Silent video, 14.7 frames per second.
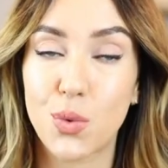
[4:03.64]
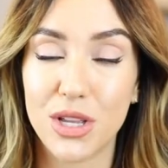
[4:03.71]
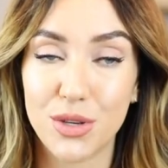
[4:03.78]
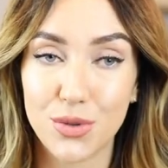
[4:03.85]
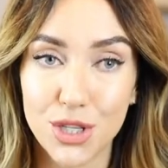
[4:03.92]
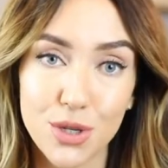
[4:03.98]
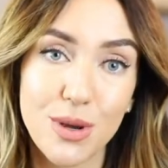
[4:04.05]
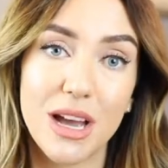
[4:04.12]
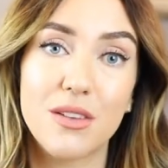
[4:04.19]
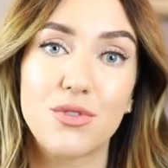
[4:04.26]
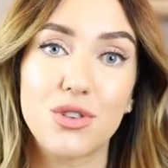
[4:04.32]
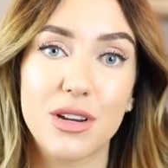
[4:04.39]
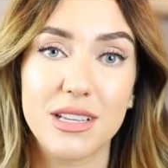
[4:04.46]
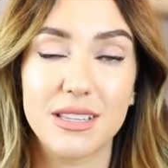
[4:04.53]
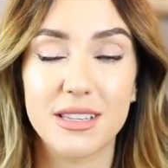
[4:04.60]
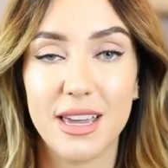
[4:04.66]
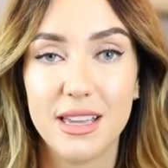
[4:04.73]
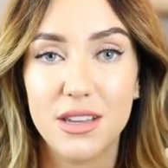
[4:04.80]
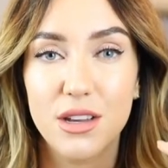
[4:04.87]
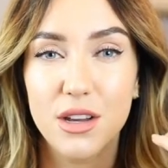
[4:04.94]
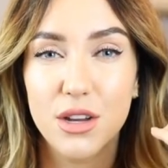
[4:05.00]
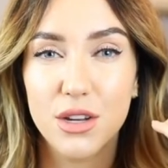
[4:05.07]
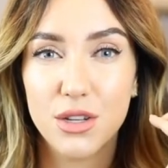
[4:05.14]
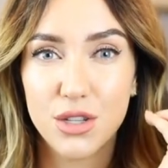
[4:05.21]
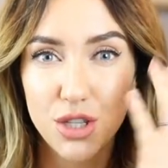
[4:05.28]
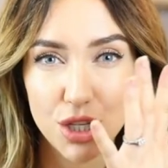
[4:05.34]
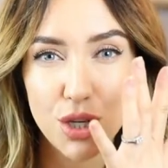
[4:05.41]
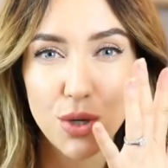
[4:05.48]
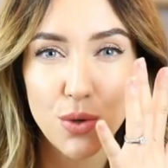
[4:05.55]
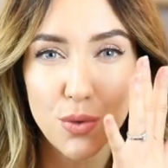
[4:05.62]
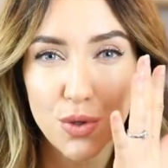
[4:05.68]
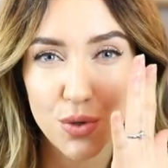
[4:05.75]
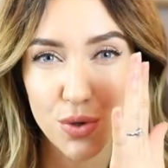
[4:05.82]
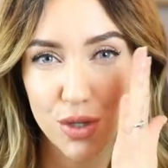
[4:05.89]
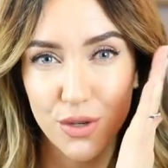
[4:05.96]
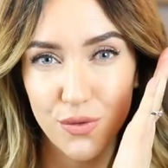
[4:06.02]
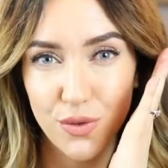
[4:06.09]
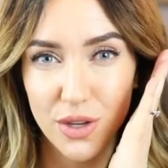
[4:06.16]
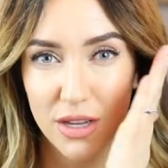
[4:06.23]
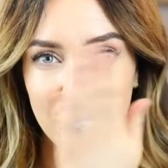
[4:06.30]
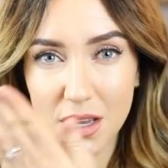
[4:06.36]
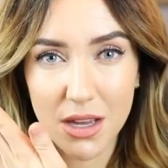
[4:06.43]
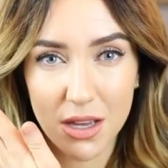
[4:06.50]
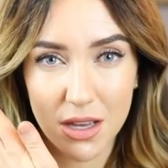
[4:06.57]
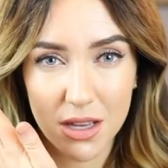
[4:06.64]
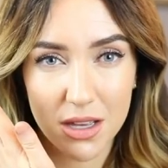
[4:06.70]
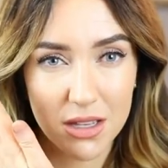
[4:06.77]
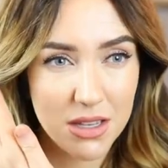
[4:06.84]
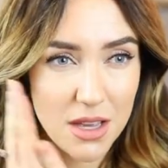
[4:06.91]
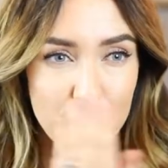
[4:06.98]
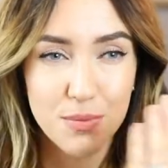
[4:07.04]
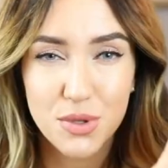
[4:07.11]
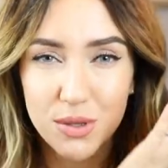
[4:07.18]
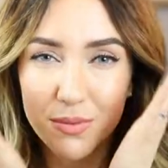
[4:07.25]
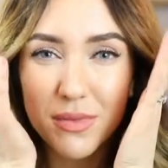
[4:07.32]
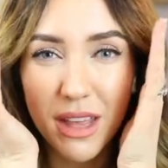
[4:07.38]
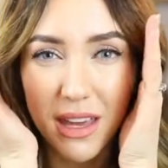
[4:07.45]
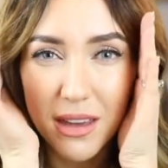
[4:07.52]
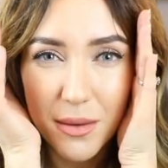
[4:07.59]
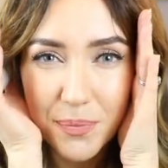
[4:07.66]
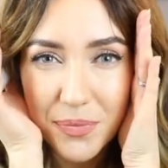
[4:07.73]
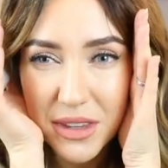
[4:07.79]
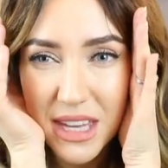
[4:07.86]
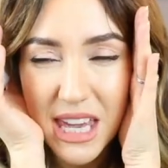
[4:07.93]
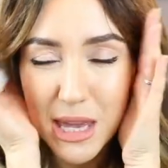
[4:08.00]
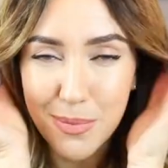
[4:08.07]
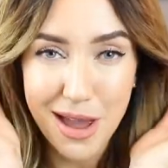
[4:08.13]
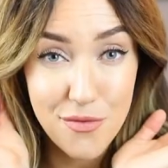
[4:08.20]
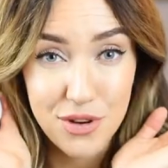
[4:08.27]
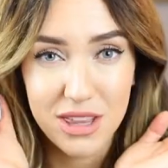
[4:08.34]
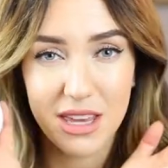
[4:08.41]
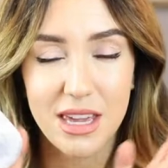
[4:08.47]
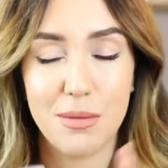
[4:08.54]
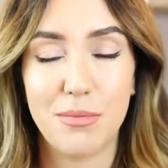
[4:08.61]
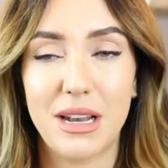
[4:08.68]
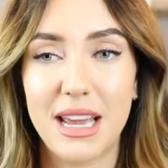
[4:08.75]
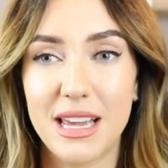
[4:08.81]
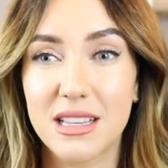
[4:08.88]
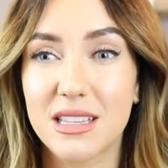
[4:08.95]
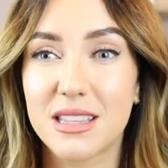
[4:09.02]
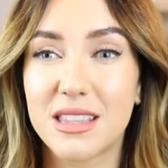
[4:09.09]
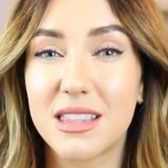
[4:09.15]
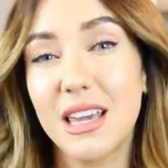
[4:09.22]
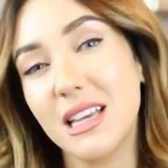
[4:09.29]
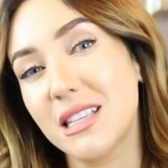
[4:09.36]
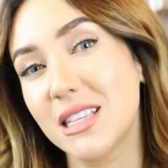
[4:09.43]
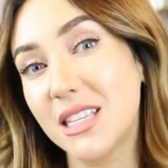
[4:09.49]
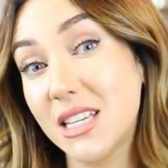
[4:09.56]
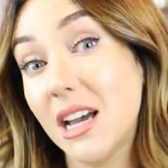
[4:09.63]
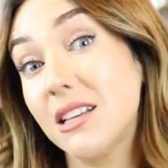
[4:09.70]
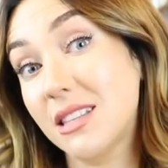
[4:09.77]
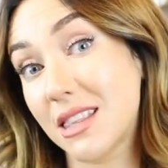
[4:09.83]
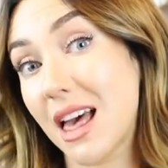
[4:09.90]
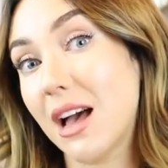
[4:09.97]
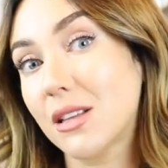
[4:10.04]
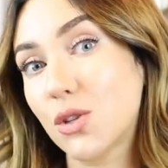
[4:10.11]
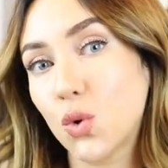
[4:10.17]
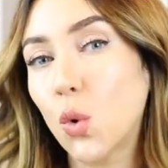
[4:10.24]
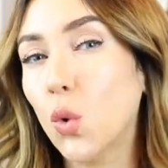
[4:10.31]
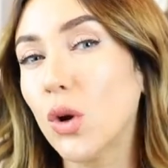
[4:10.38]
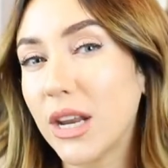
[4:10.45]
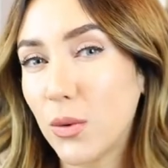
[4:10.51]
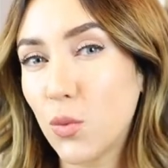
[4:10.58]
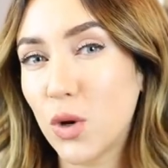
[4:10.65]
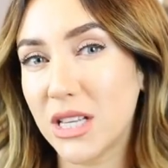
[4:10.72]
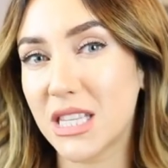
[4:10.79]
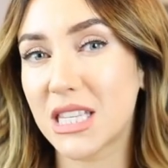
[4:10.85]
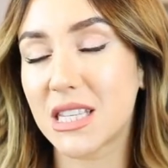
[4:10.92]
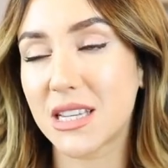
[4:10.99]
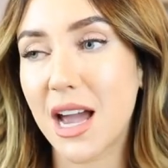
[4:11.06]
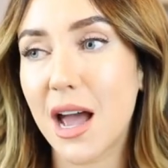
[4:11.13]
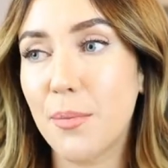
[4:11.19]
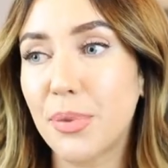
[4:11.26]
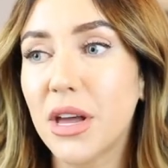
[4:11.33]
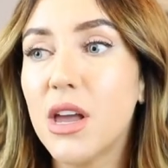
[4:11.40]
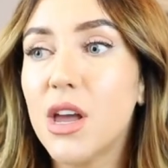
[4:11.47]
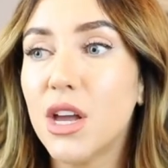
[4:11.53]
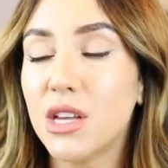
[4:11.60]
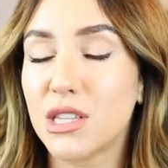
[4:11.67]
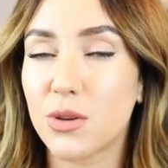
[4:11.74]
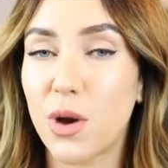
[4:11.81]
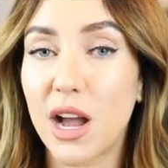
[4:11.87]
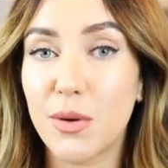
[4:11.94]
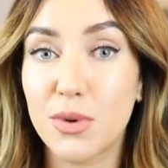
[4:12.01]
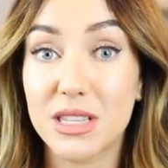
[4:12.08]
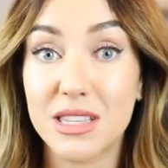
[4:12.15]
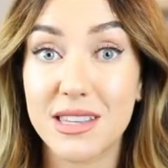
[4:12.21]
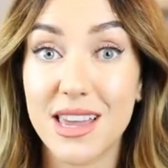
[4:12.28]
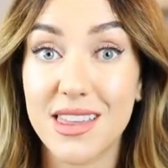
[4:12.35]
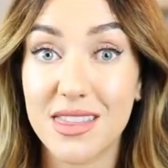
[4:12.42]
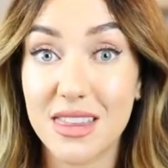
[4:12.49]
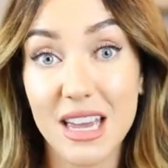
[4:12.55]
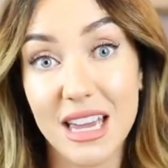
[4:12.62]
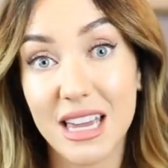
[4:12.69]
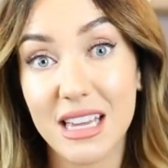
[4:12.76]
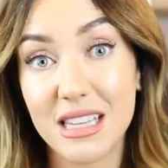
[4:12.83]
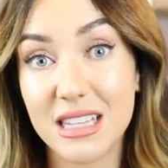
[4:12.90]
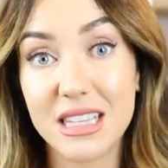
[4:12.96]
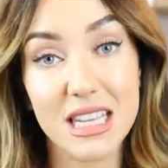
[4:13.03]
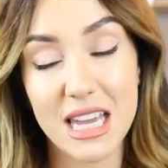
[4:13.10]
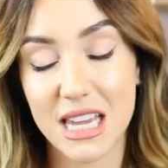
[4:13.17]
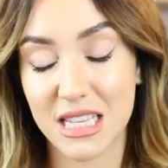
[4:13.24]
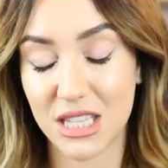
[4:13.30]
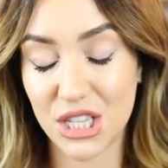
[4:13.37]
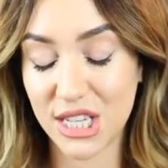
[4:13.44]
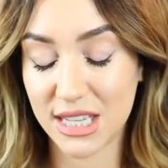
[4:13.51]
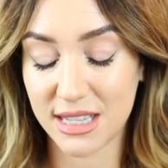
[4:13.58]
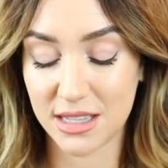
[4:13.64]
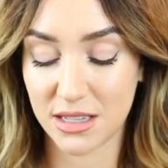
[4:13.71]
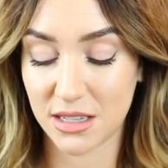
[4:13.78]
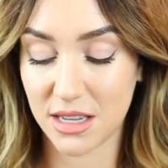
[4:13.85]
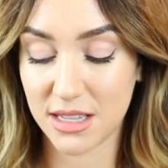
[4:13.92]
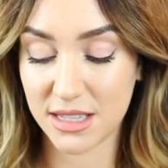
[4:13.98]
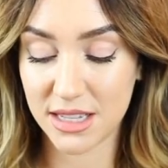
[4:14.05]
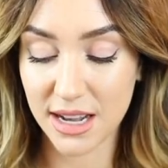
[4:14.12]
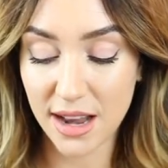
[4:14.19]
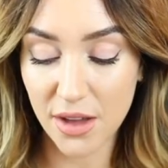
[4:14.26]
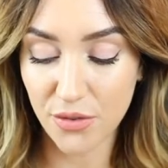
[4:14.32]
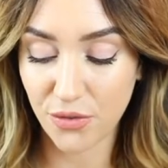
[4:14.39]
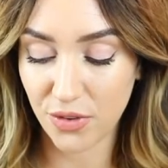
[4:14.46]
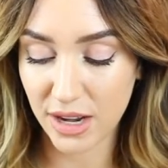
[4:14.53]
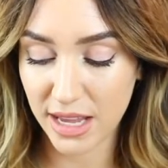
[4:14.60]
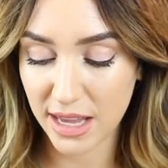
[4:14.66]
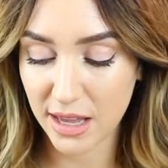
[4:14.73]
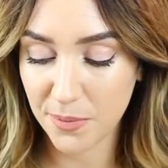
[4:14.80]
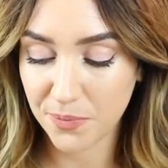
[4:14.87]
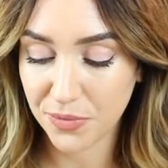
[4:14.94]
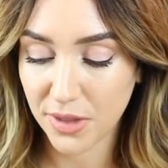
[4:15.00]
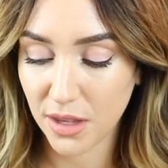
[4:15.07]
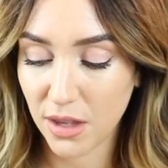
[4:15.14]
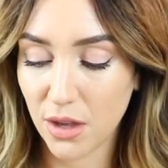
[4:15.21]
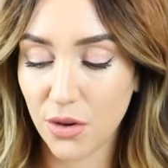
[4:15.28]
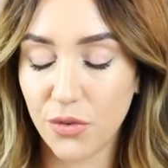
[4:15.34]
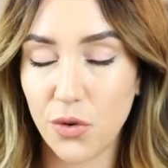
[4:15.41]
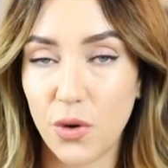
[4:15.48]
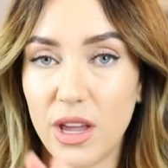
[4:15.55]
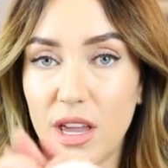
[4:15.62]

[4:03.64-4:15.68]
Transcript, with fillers: when you do have dry skin to sort of like keep everything in place, this does that all in one step. So I would say this is just, it's lovely for